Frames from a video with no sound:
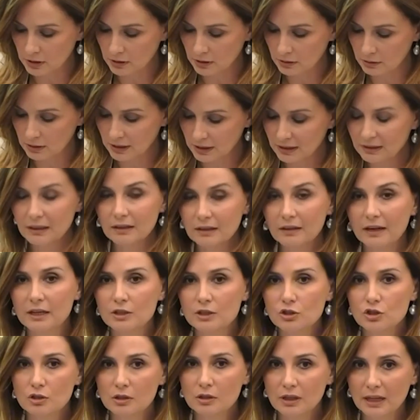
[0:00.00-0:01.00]

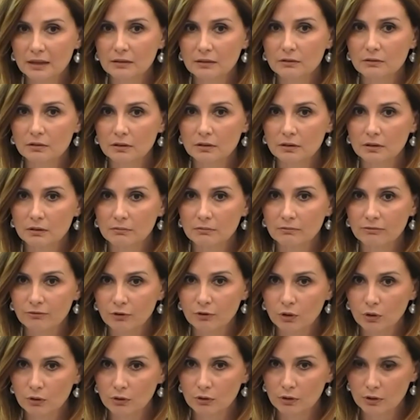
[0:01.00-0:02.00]
integration and
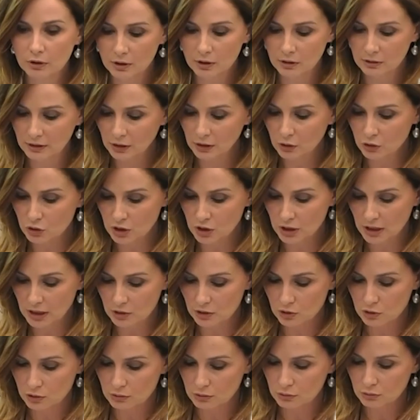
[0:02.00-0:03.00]
for
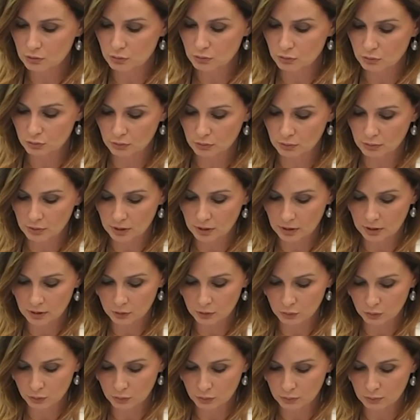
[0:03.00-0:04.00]
negotiations to
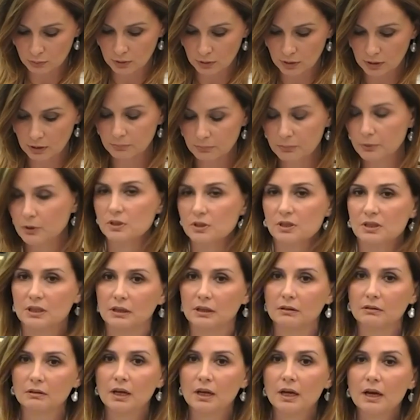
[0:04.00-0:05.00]

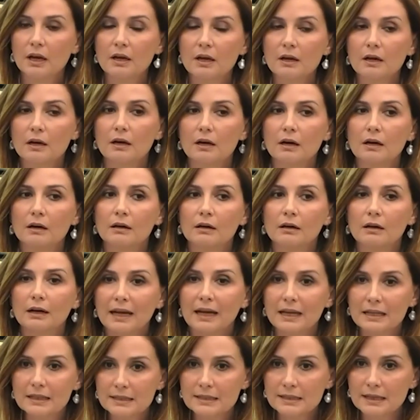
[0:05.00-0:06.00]
proceed.
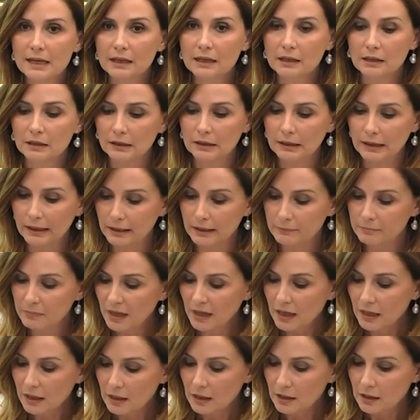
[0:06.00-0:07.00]
And secondly,
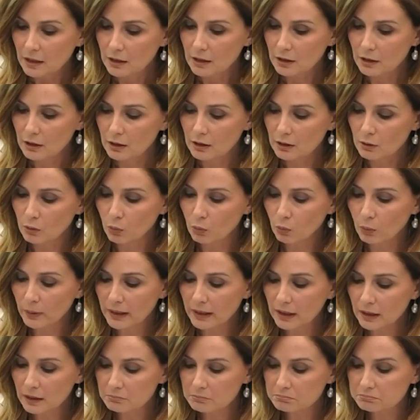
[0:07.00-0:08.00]

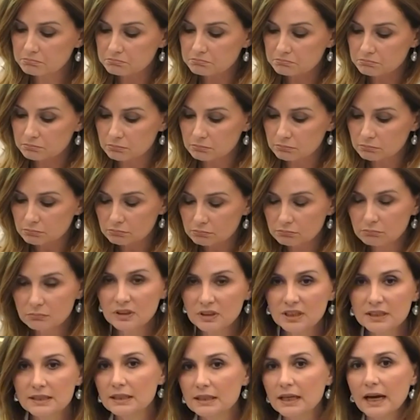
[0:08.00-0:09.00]
we
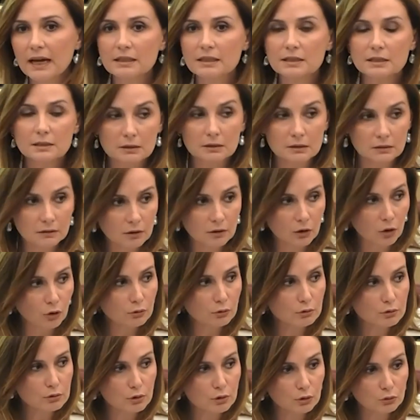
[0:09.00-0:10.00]
discussed
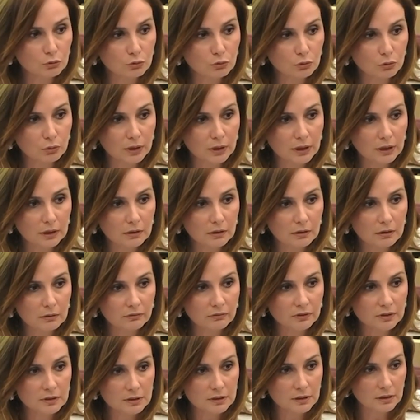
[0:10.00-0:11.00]
also during the
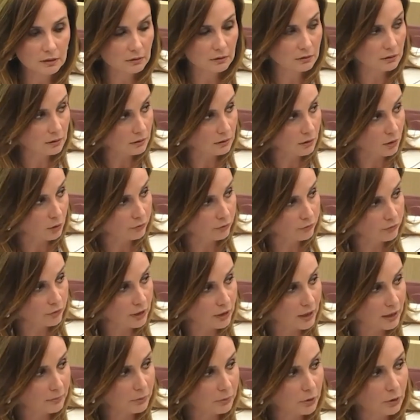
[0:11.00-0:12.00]
visit of
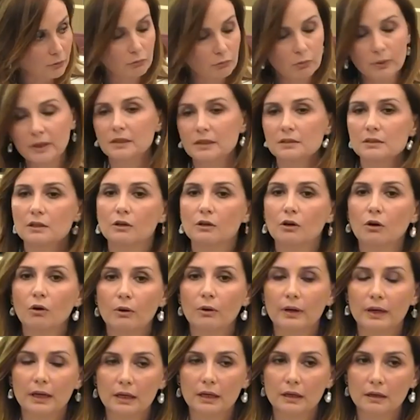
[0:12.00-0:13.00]
a couple of weeks
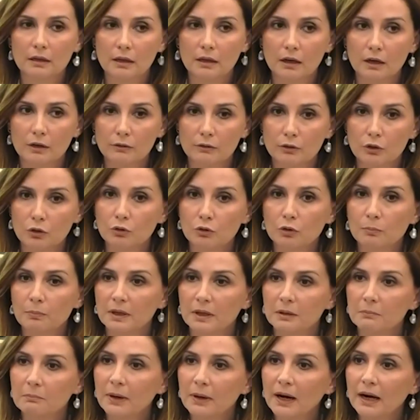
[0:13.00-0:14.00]
ago in the
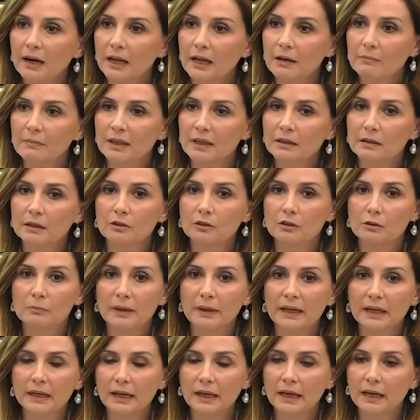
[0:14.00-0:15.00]
European Parliament that
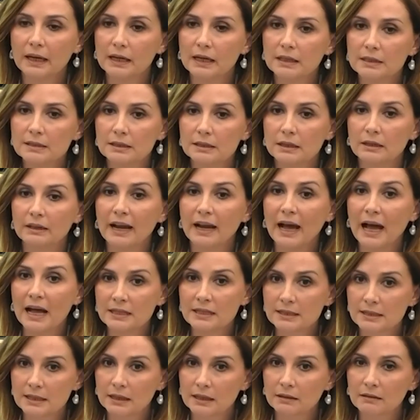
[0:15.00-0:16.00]
Albania has an
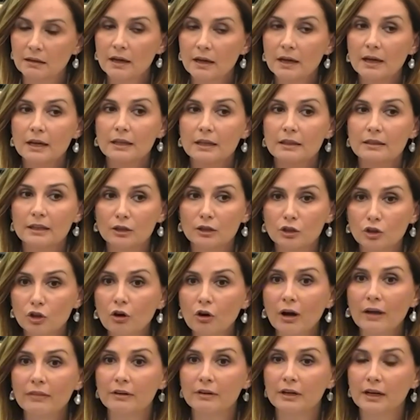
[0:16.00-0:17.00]
asset that
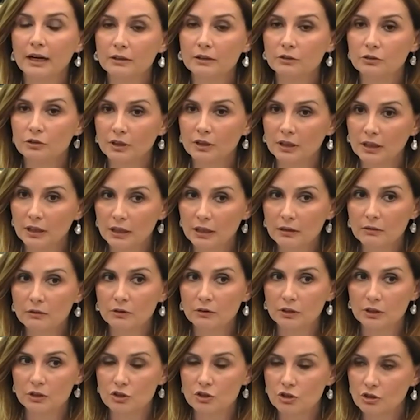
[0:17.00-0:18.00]
no other country in
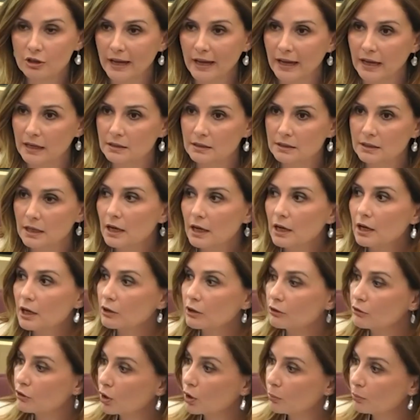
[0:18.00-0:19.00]
the region has.
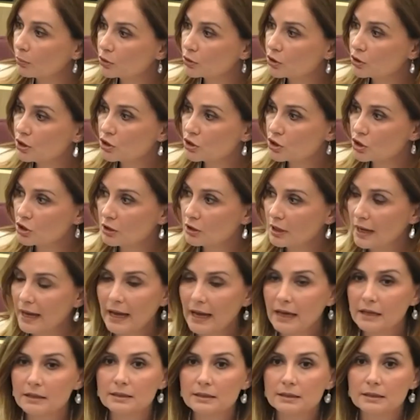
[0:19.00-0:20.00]
The opposition
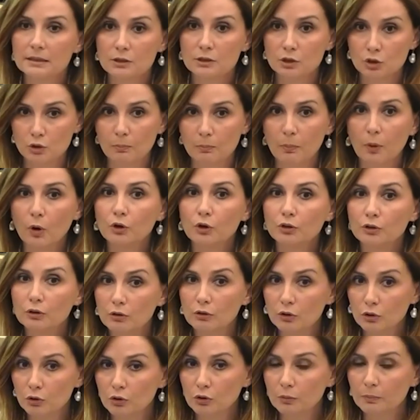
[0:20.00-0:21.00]
has
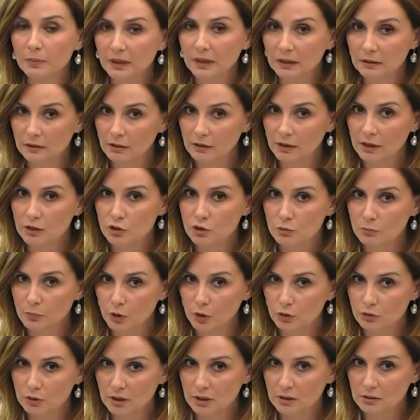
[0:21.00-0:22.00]
supported the European integration
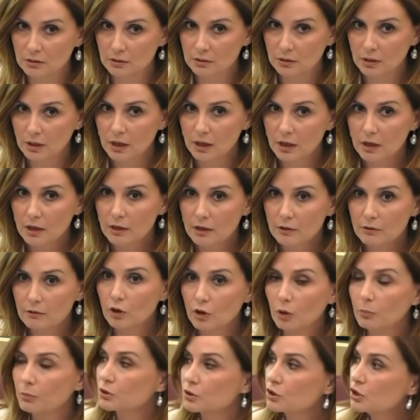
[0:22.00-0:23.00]
process.
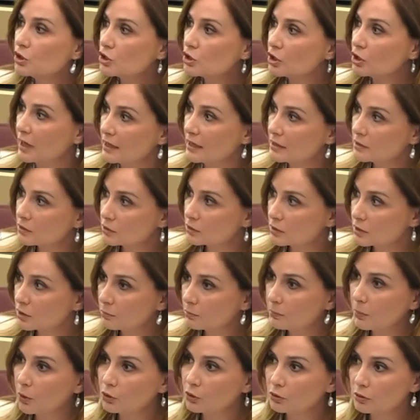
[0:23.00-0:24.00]
The opposition has
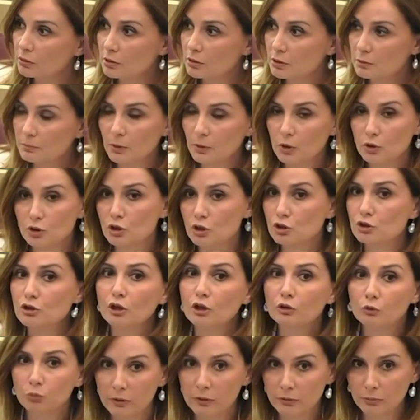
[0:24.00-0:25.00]
supported this process
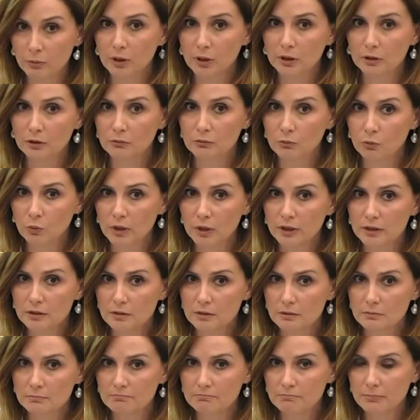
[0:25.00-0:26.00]
not with
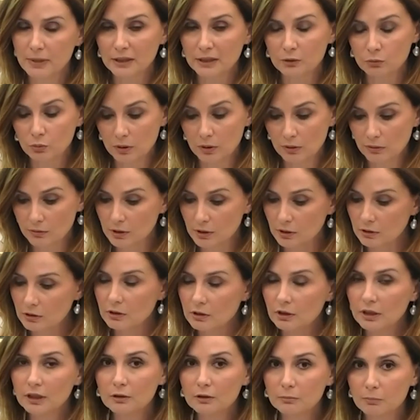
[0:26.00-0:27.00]
words, but with
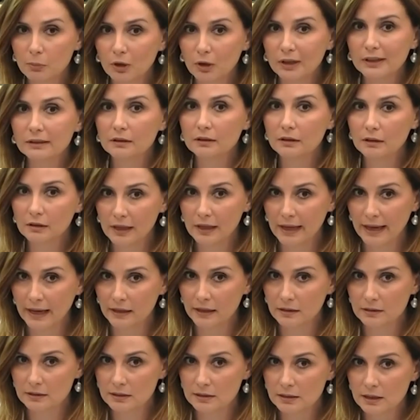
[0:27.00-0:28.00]
concrete political
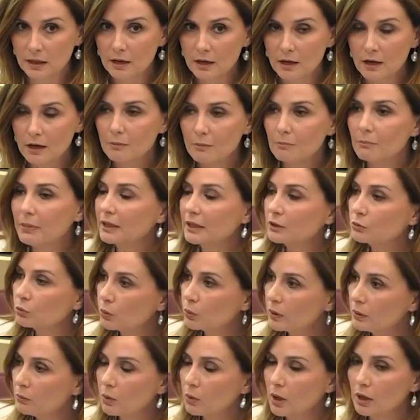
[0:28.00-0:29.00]
acts. But
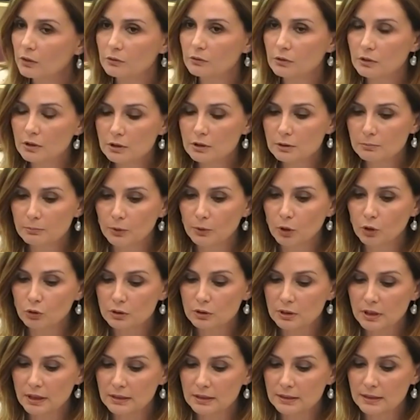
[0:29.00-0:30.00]
we want this
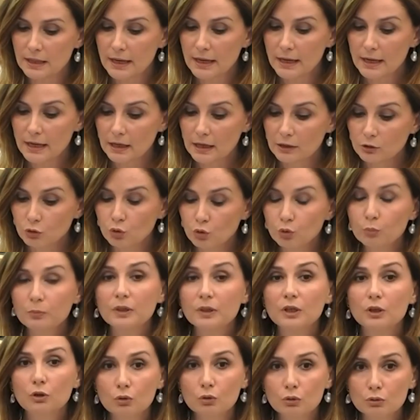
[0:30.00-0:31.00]
process to
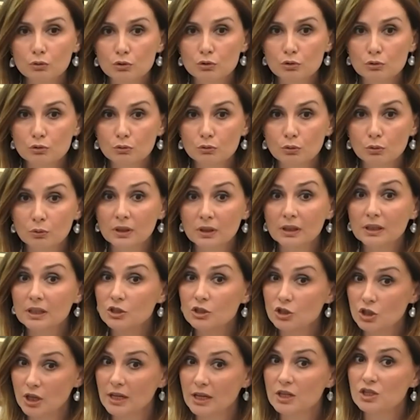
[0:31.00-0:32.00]
be used to
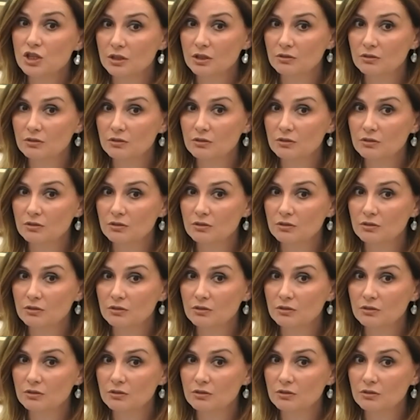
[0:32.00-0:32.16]
really change and